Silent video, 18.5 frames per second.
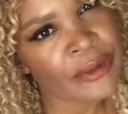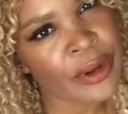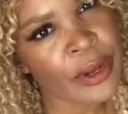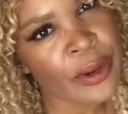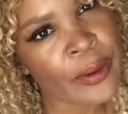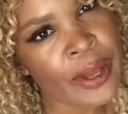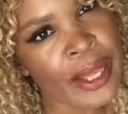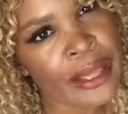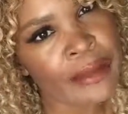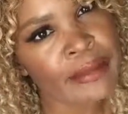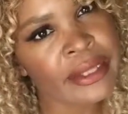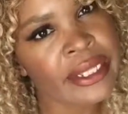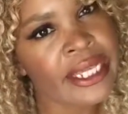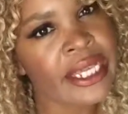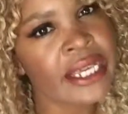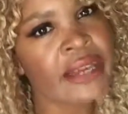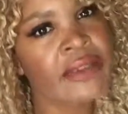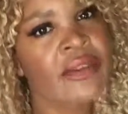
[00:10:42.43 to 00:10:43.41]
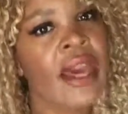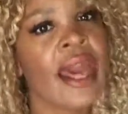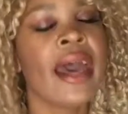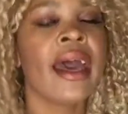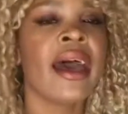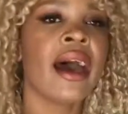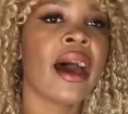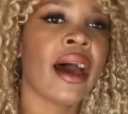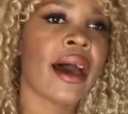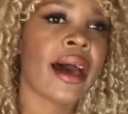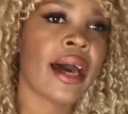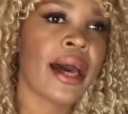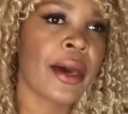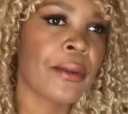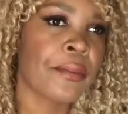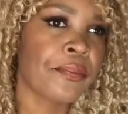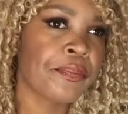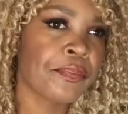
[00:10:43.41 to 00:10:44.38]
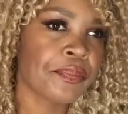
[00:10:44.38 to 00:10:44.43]
I believe.
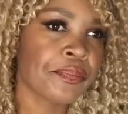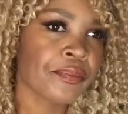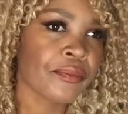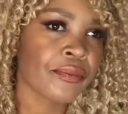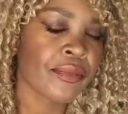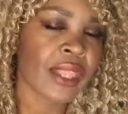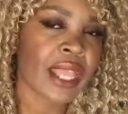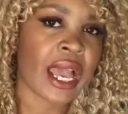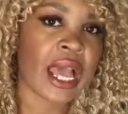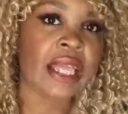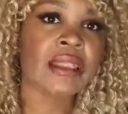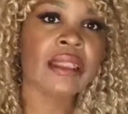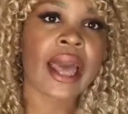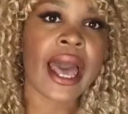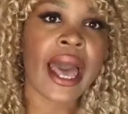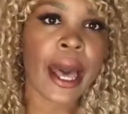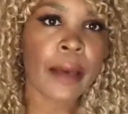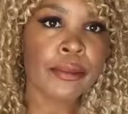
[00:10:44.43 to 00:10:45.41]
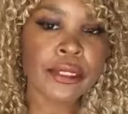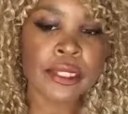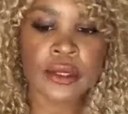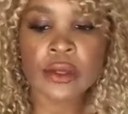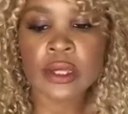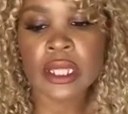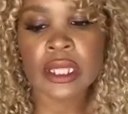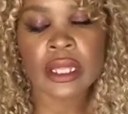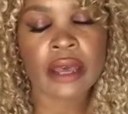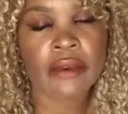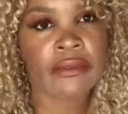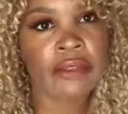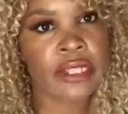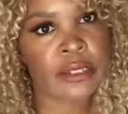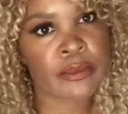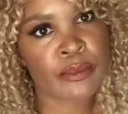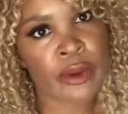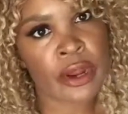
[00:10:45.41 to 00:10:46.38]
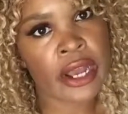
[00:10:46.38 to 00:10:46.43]
I absolutely love
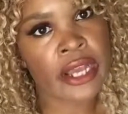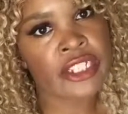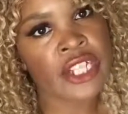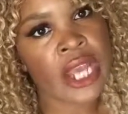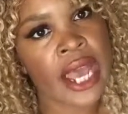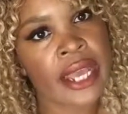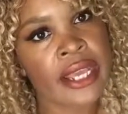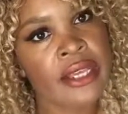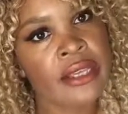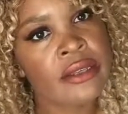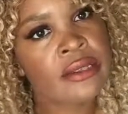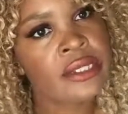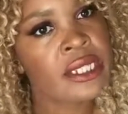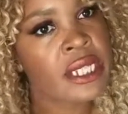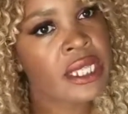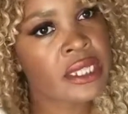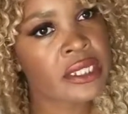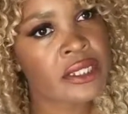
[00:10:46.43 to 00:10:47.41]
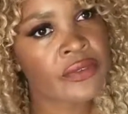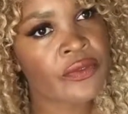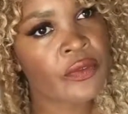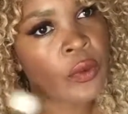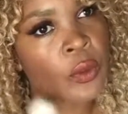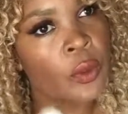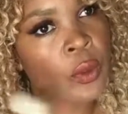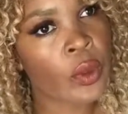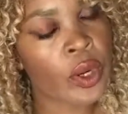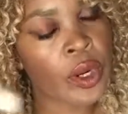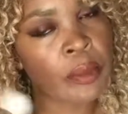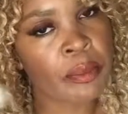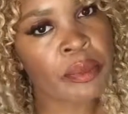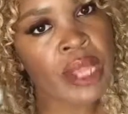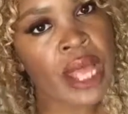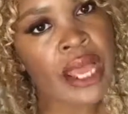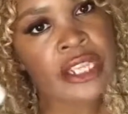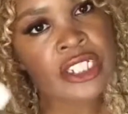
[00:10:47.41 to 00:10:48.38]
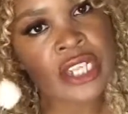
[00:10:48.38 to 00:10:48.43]
this brush. I use this for
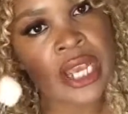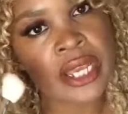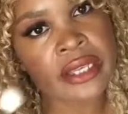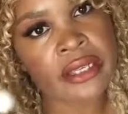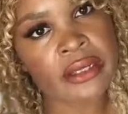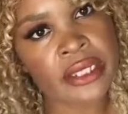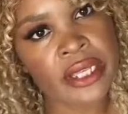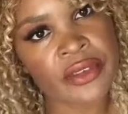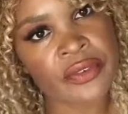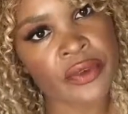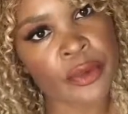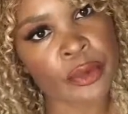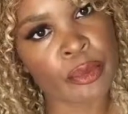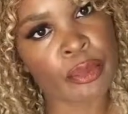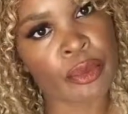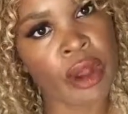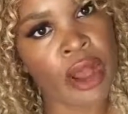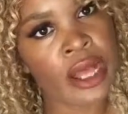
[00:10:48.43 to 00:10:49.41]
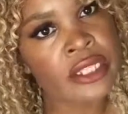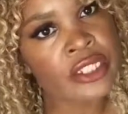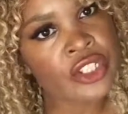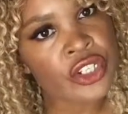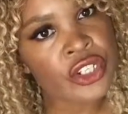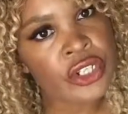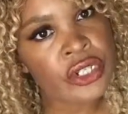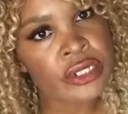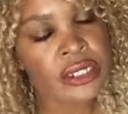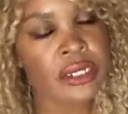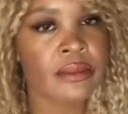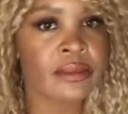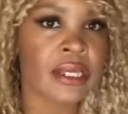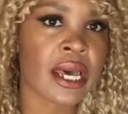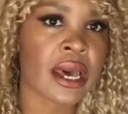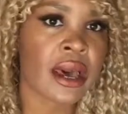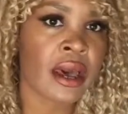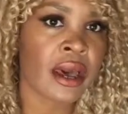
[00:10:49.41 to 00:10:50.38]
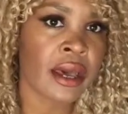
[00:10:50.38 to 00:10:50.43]
blush. I use it for bronzer
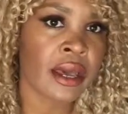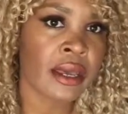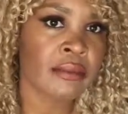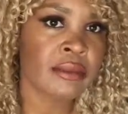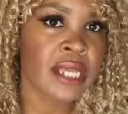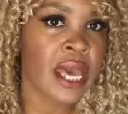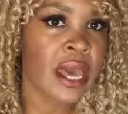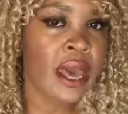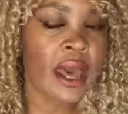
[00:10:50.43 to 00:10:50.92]
sometimes.